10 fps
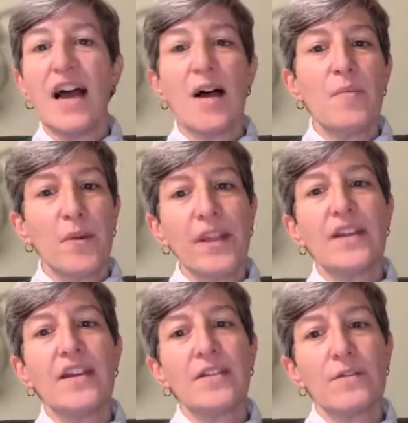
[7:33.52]
I'll point
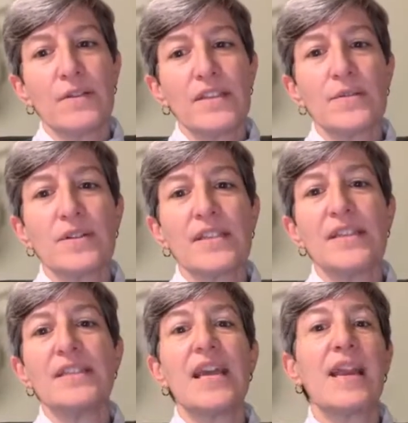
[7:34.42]
you to other
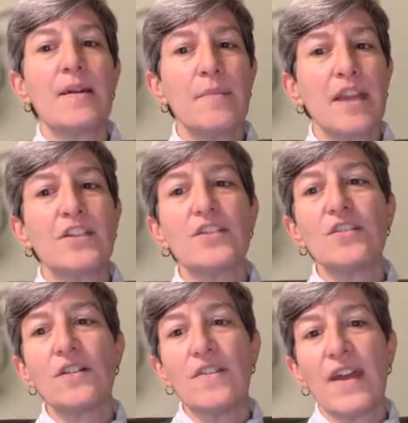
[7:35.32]
resources, and I'll make
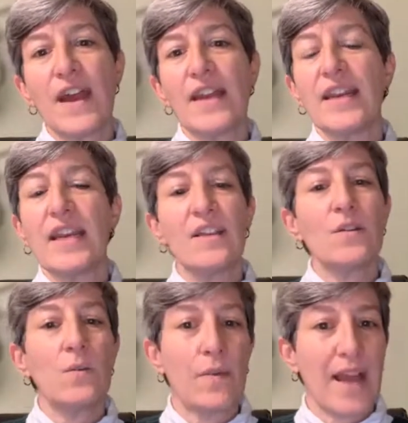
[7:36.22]
sure that
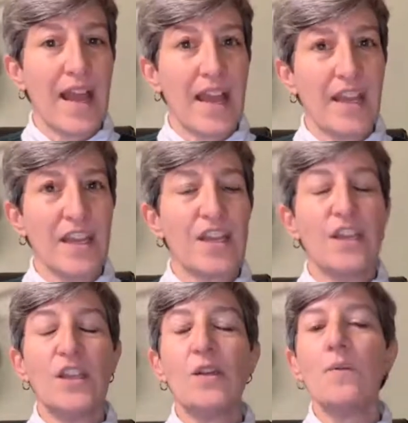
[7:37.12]
either way,
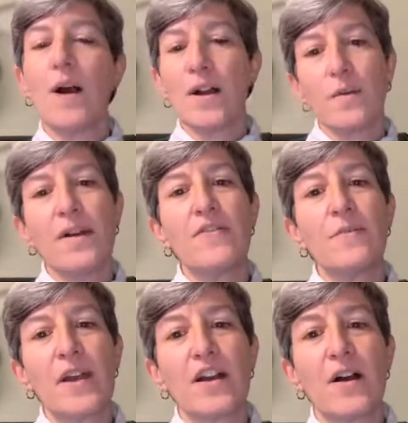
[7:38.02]
you walk away
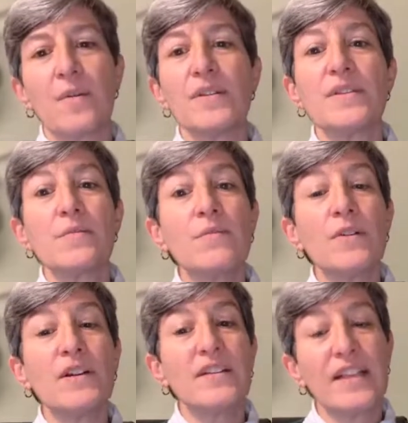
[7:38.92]
from that call with some
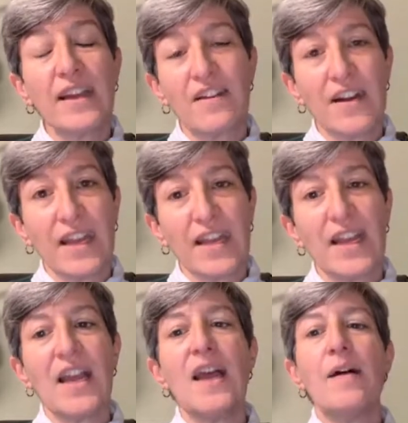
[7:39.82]
real clarity
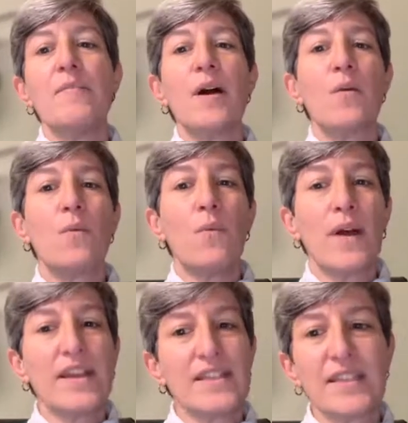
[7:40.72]
about
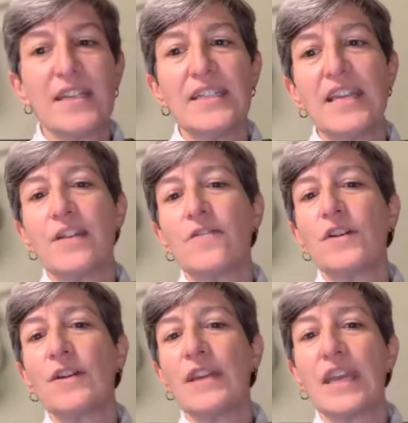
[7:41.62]
what it's going to take
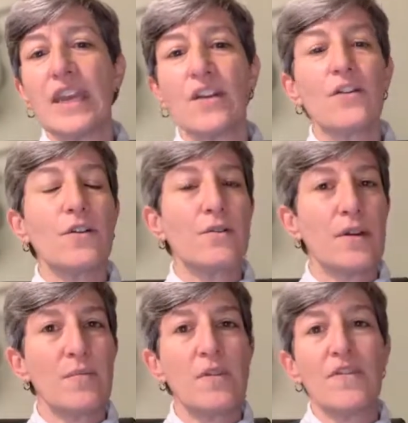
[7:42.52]
for you to get your
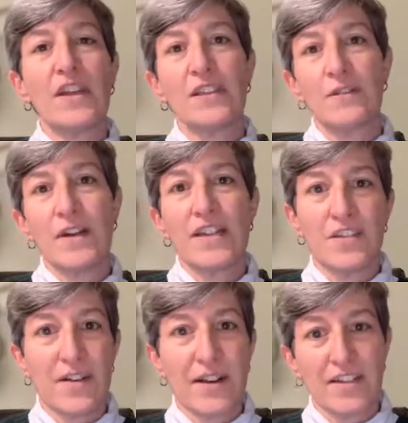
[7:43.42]
career moving in the right
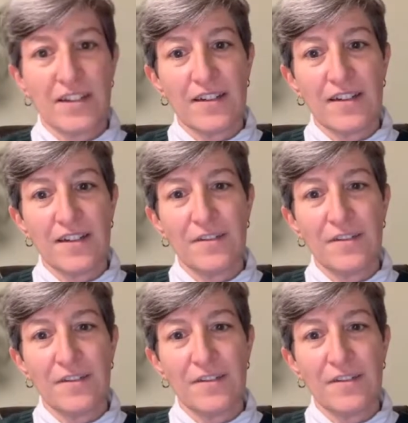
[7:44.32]
direction.